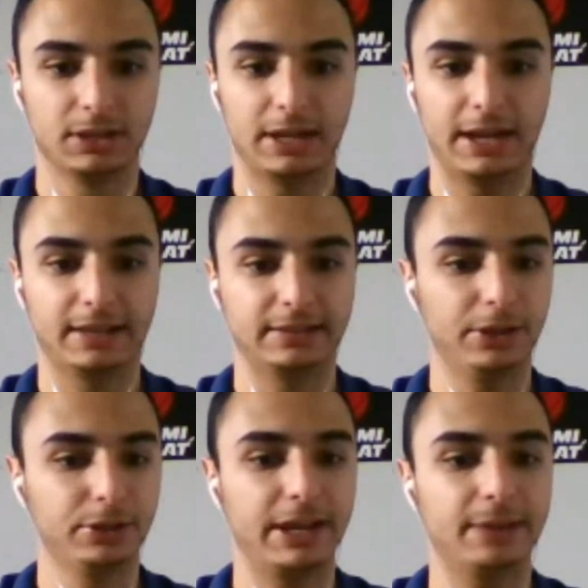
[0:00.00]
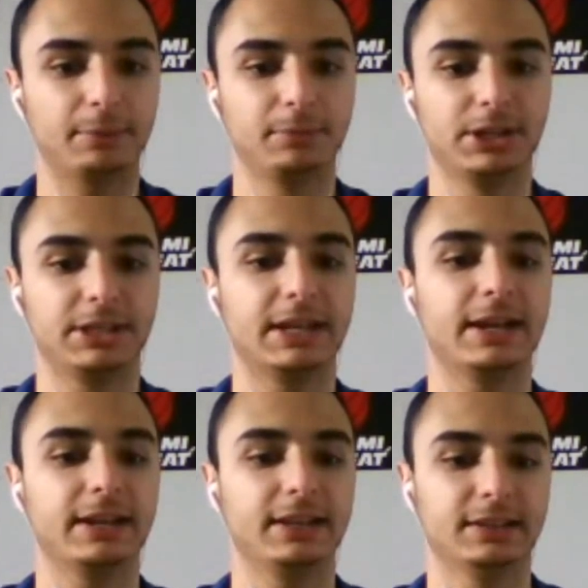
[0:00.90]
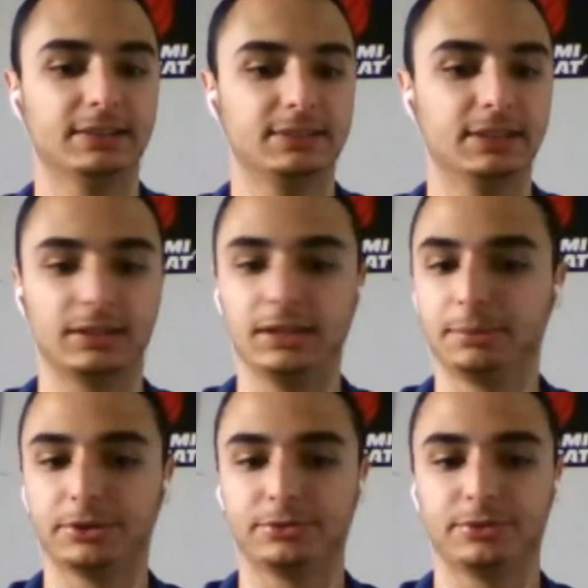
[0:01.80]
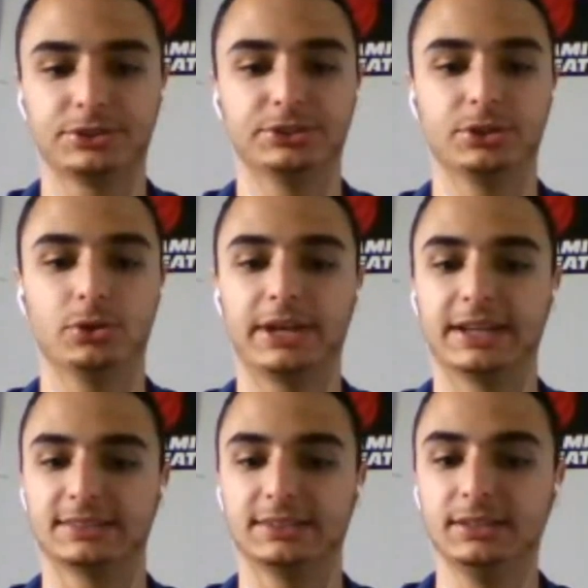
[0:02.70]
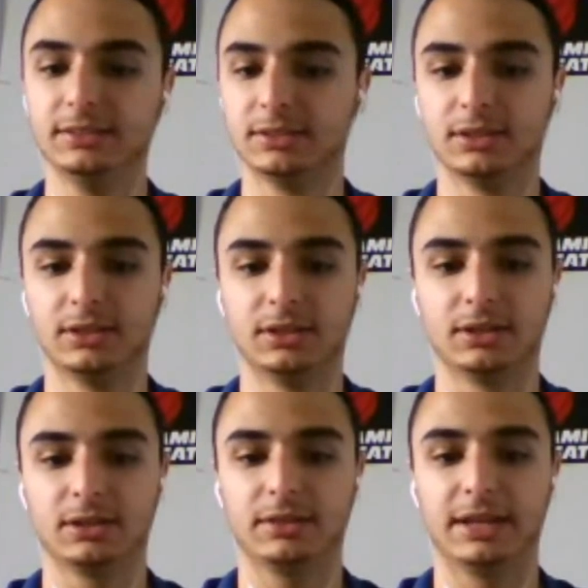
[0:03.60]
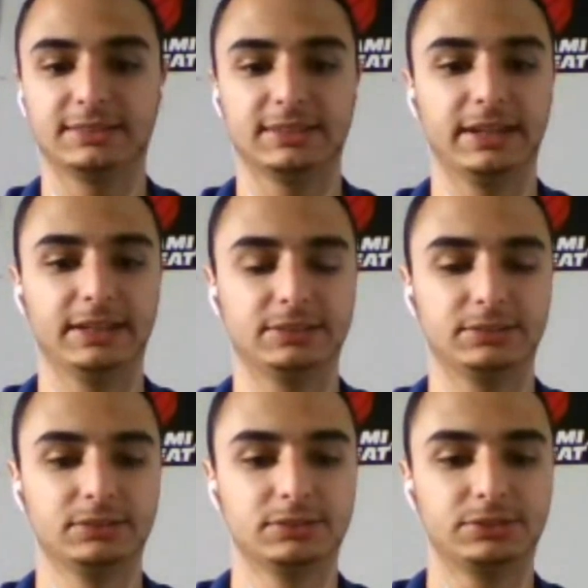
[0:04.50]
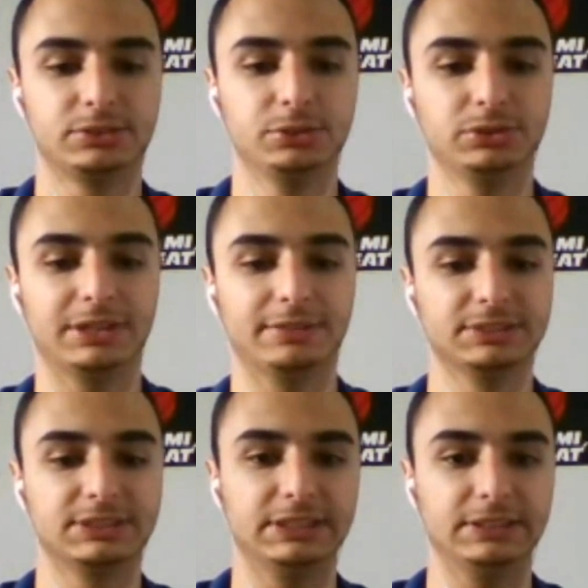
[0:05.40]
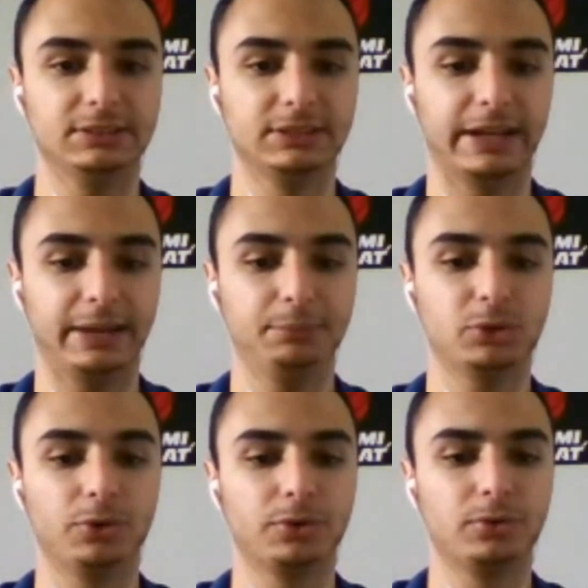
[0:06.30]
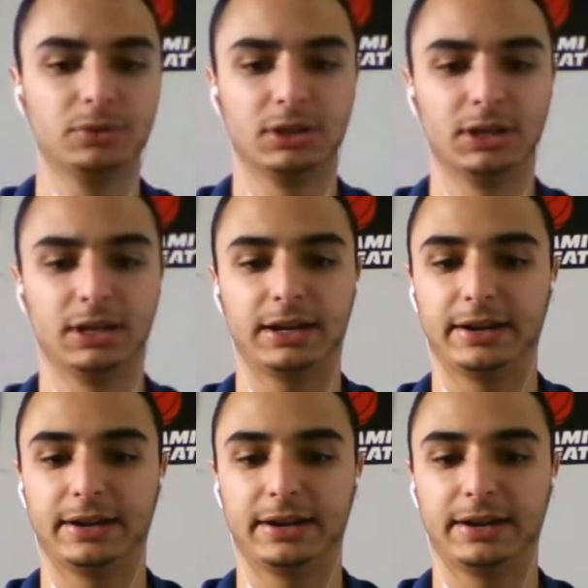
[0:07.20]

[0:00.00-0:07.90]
And the other game I'm looking at is the Clippers versus OKC. That's a 217 game total, and